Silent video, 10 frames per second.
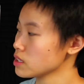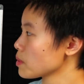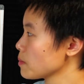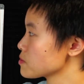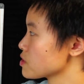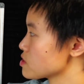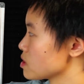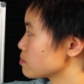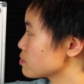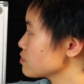And the problem
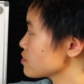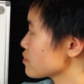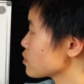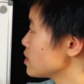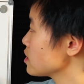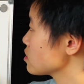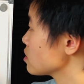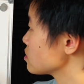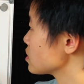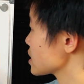states that prove that for
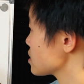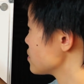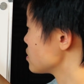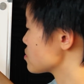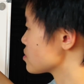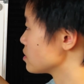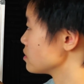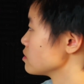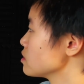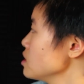any non-negative
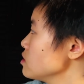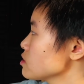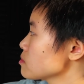integer n,